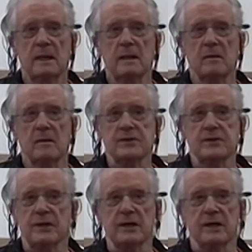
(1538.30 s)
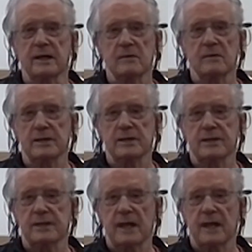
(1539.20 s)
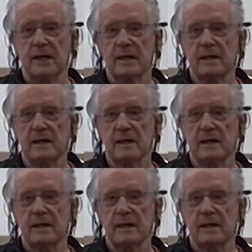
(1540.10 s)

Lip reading: wasn't done like it was today.